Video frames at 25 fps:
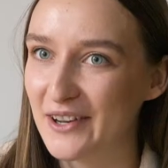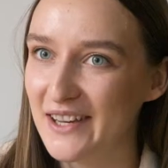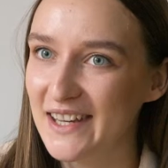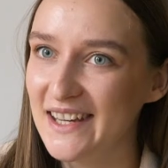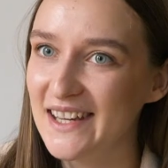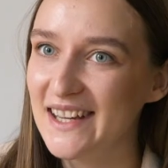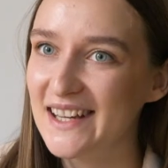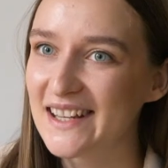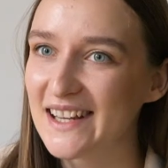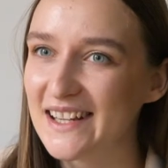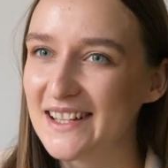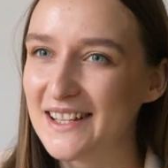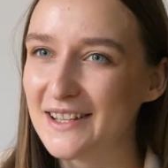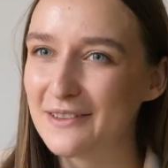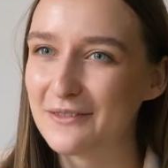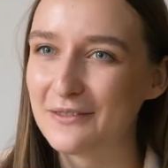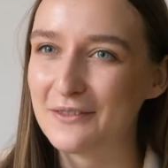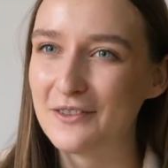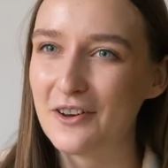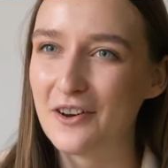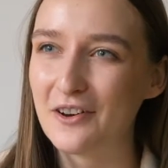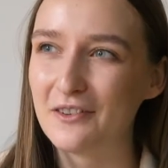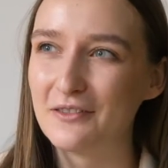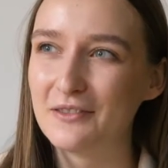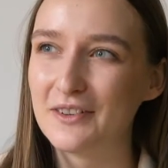it and you've
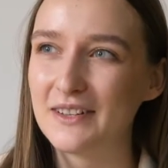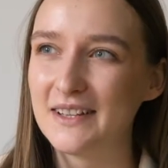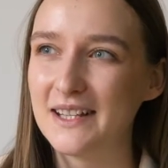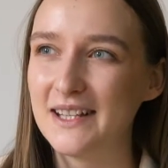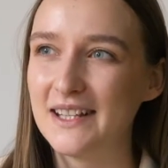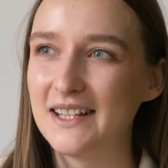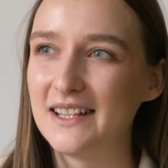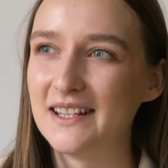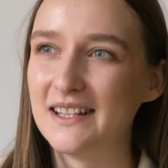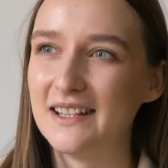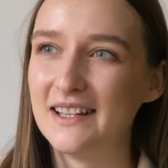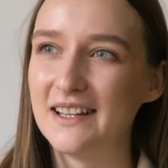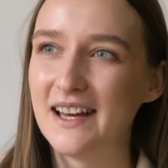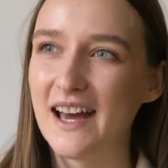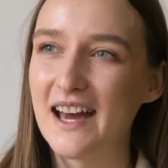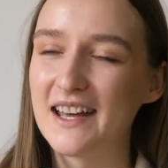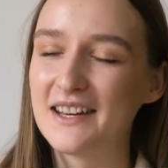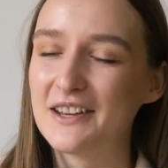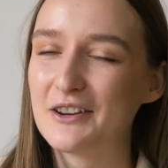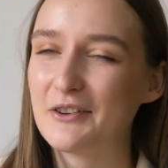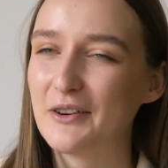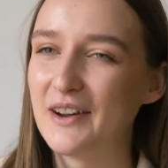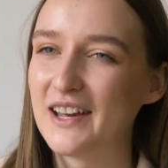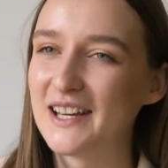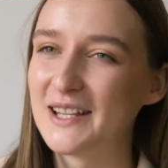not really had
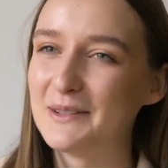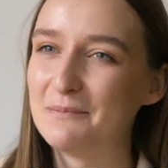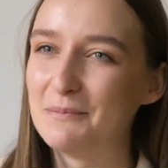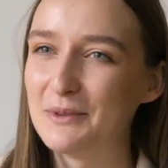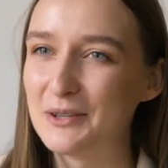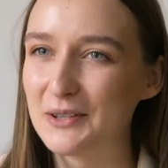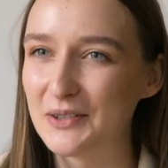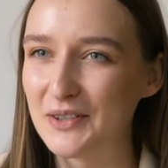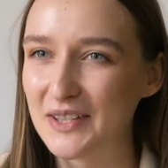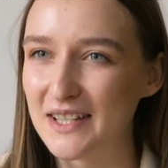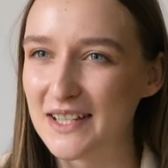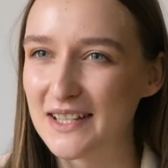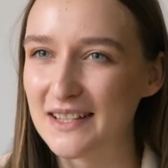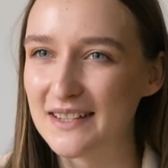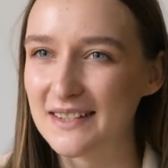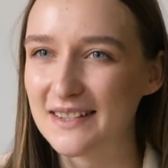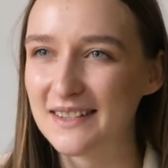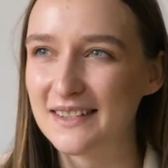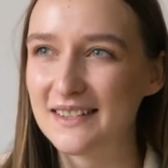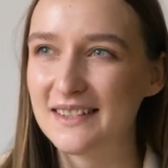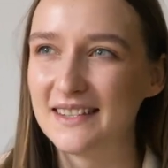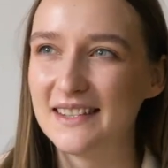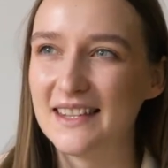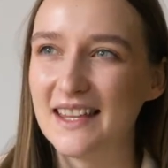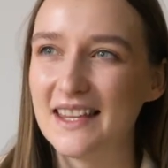a great
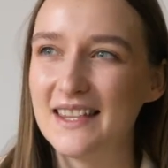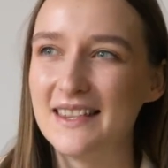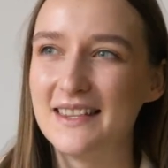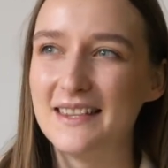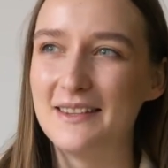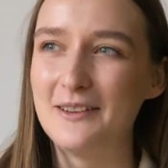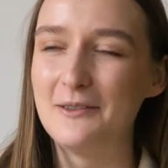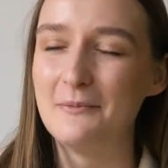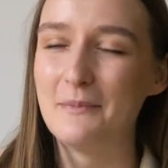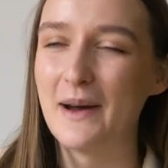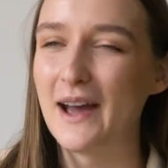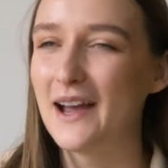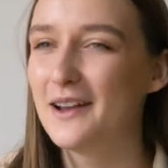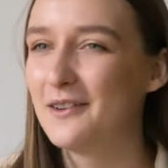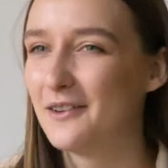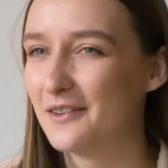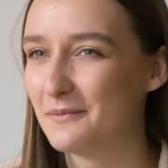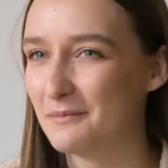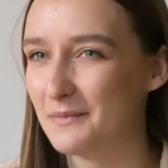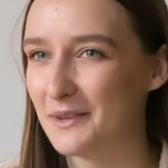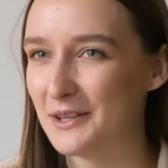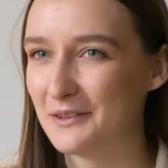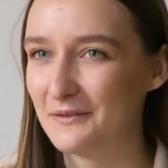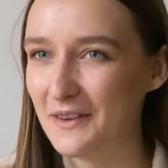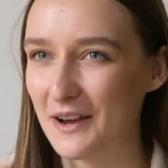experience, then you might
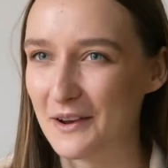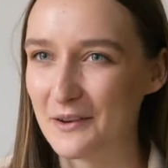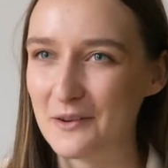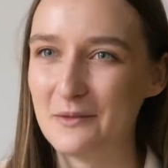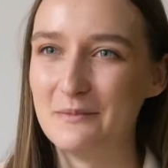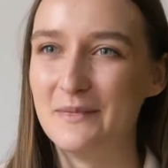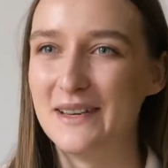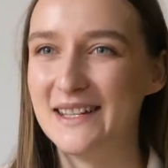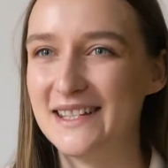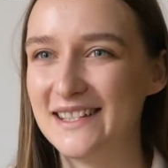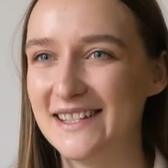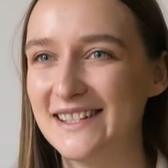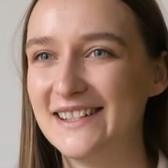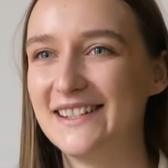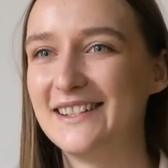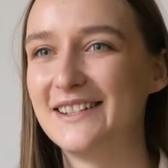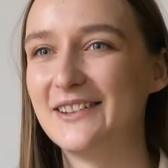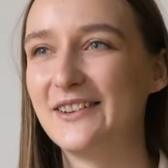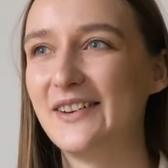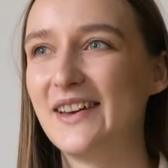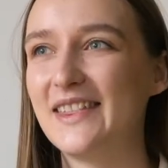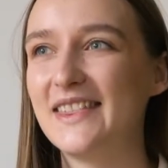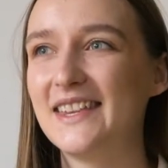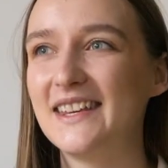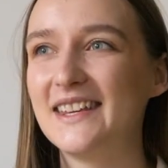not be recommended.
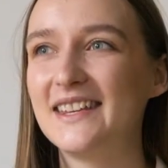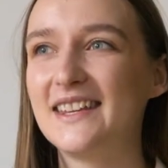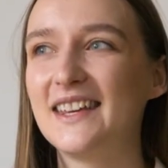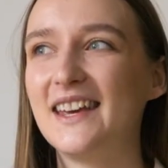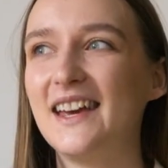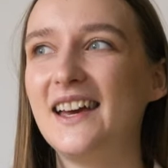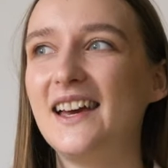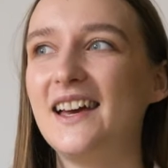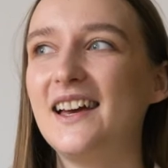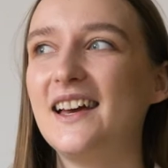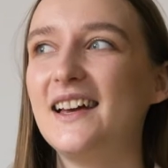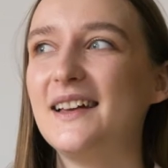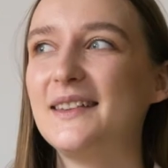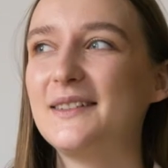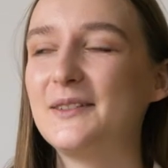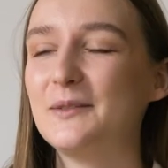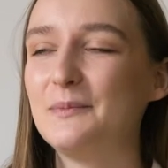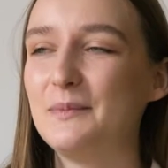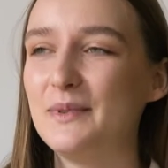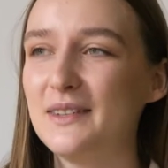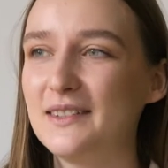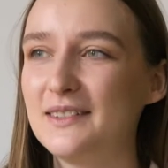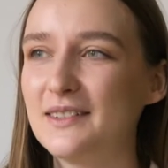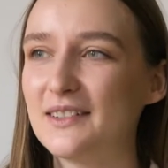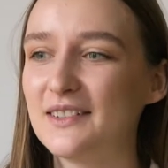So I think to
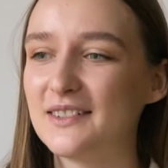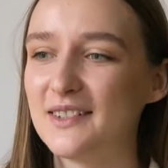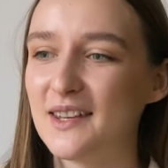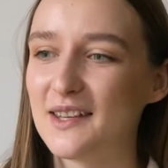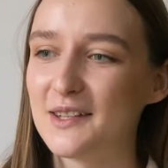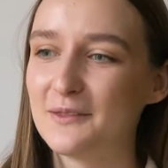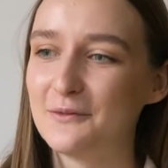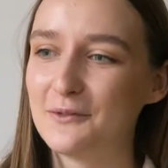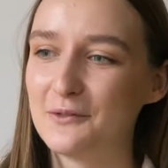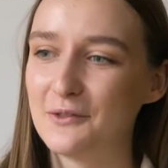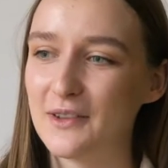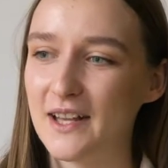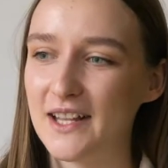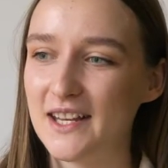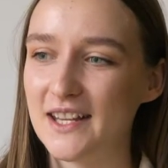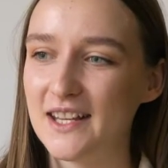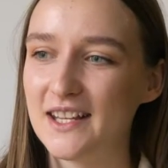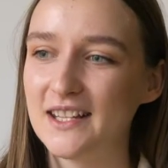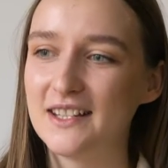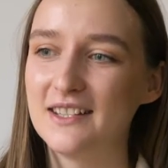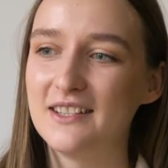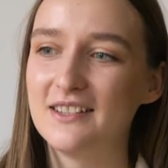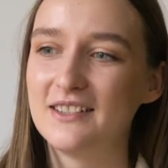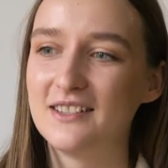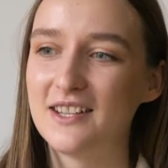be successful at
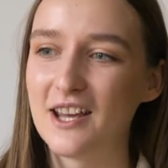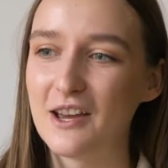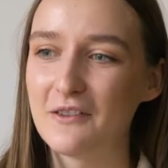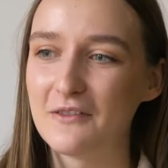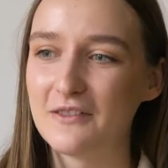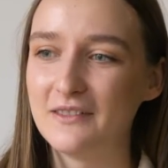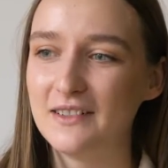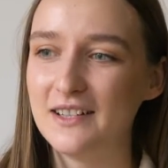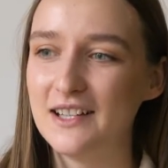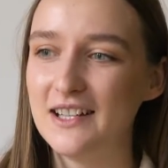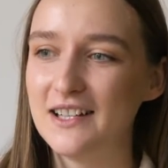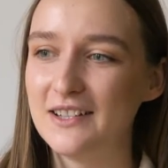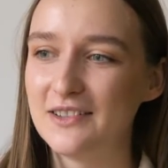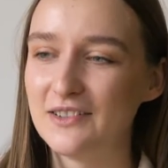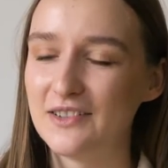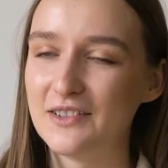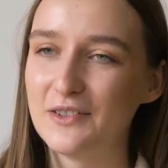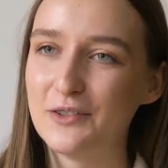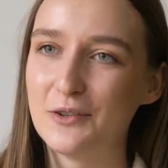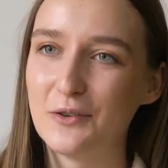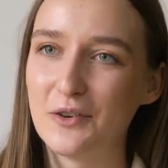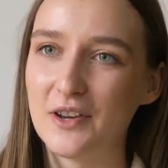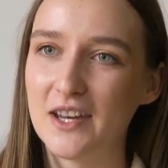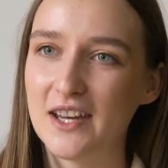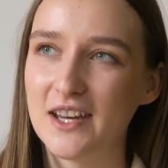it, you definitely need to
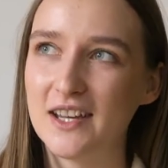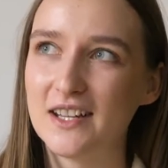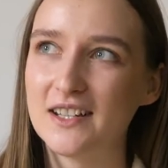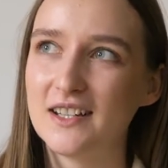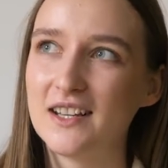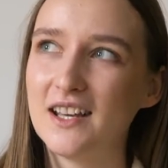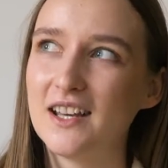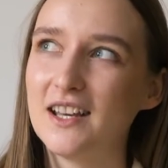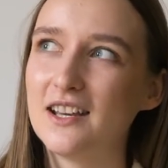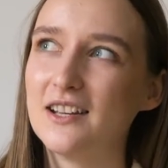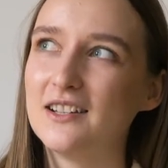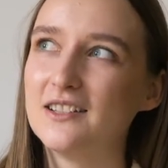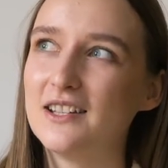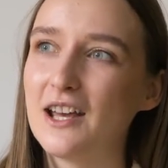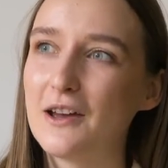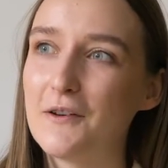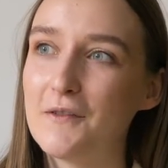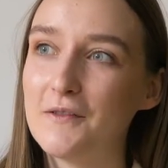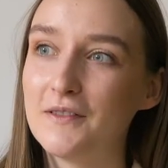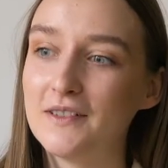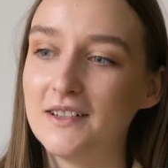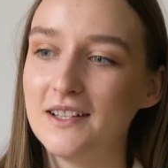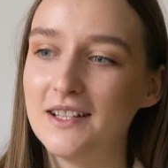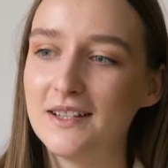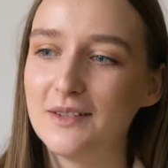enjoy it. You
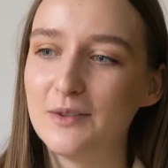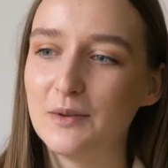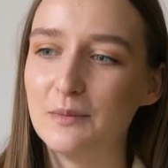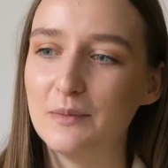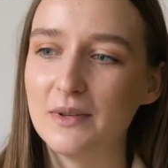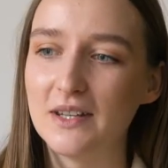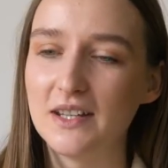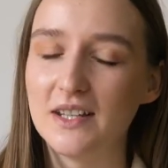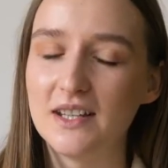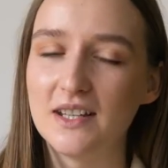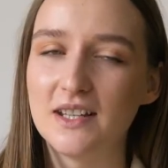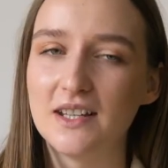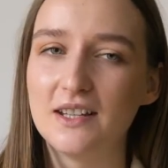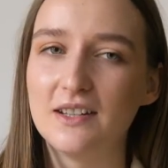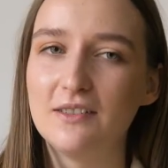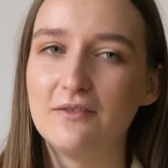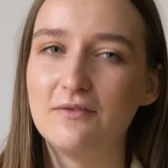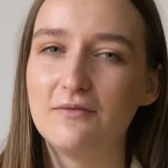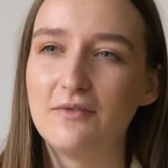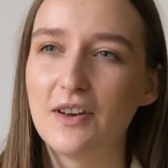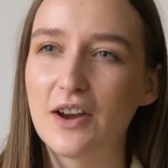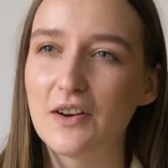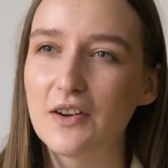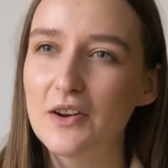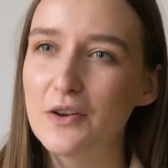definitely need to be
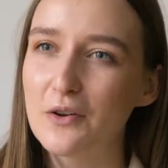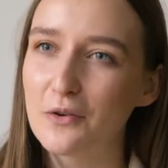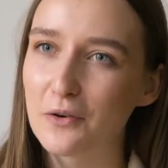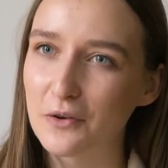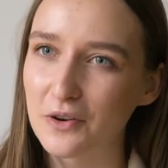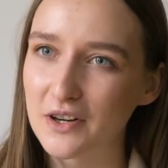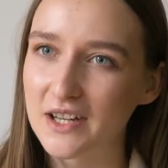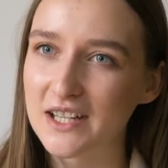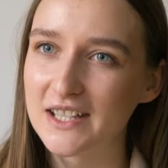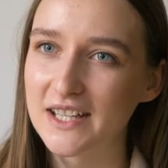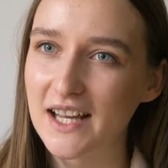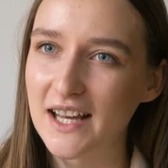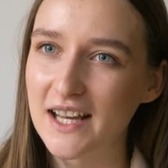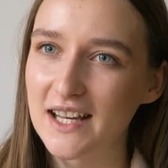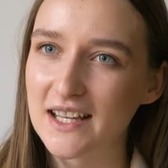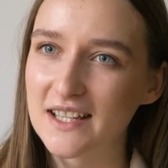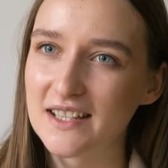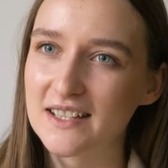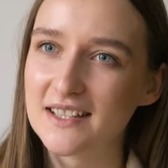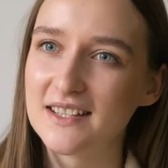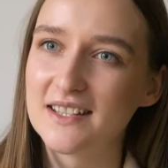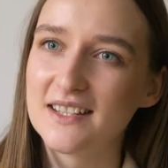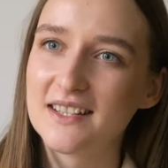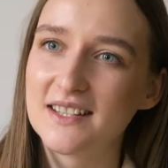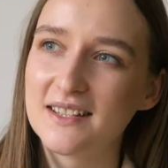very
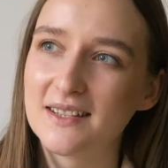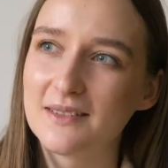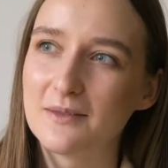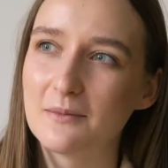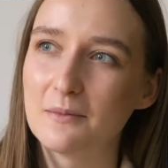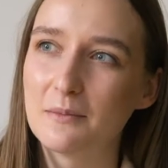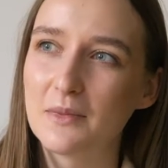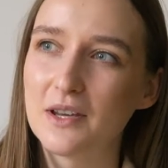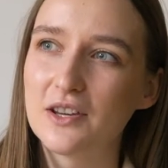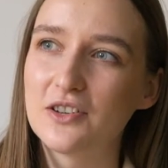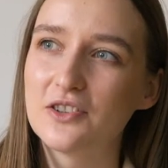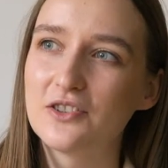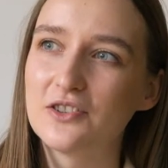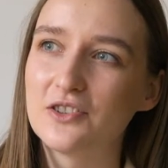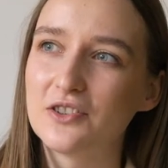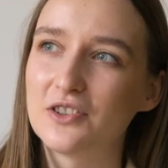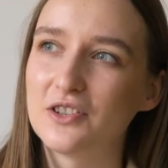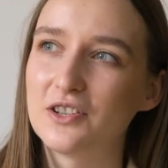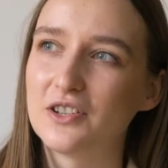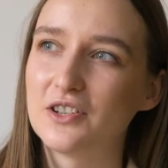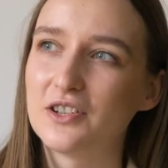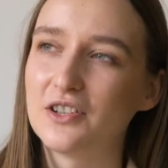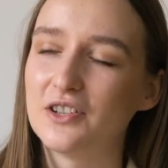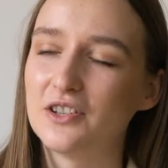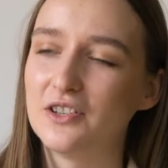organized, make
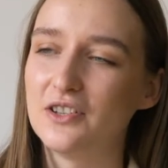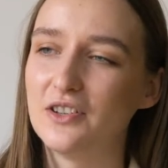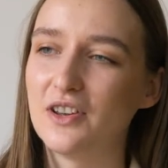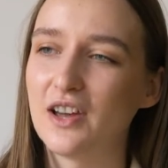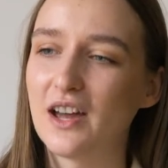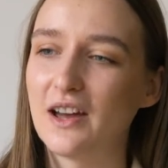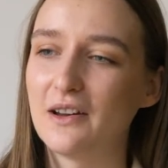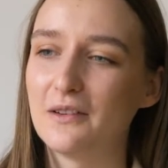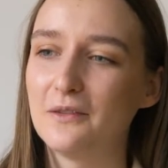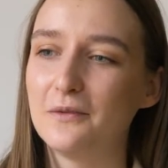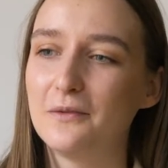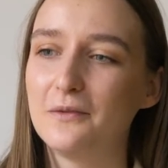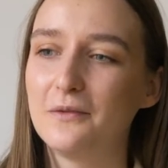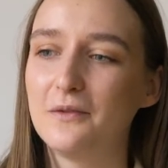sure you have